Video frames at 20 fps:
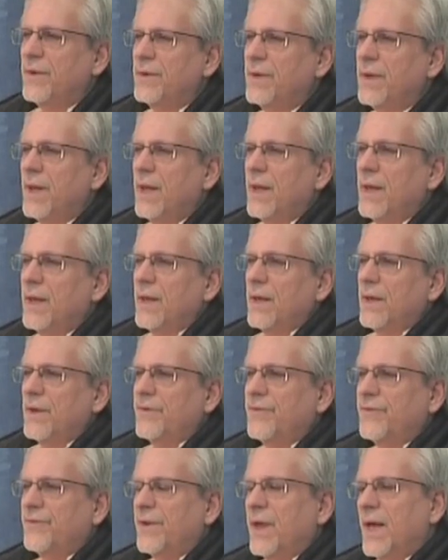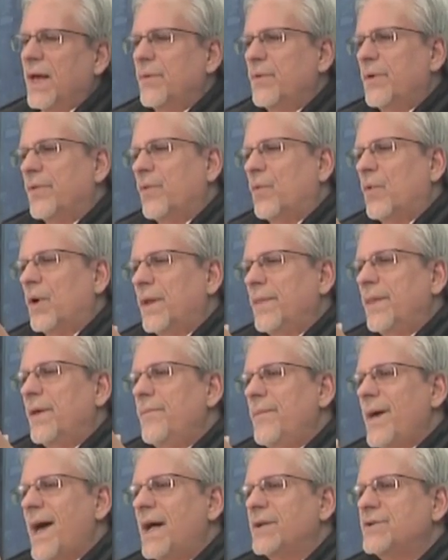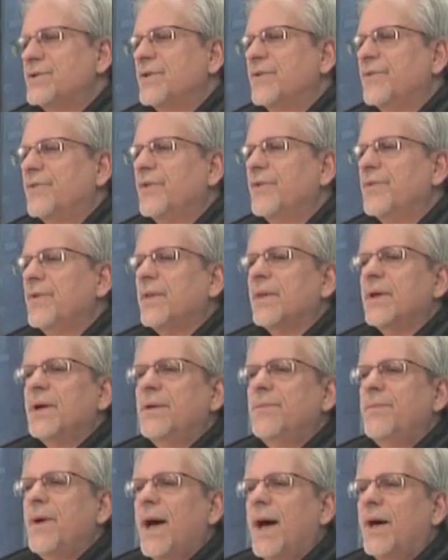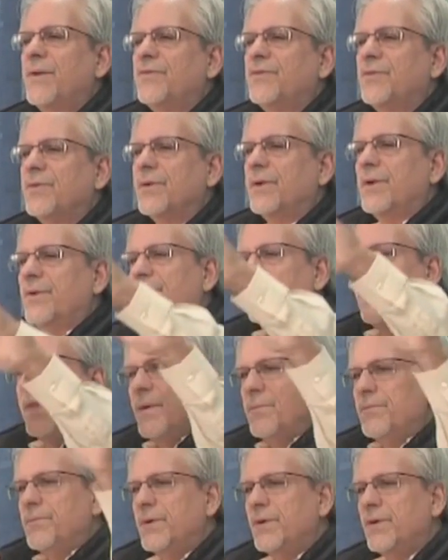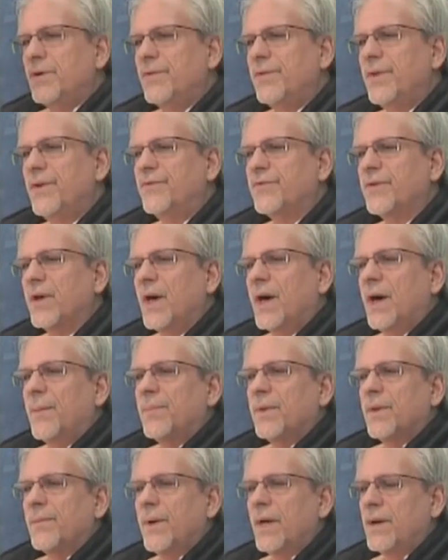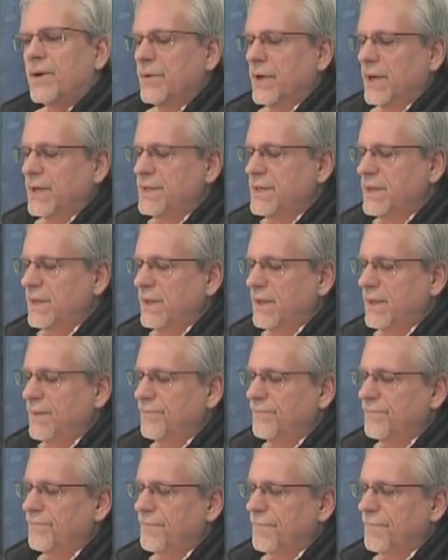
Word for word: and stay with one that matches who the lead pastor is and then build this complementary team.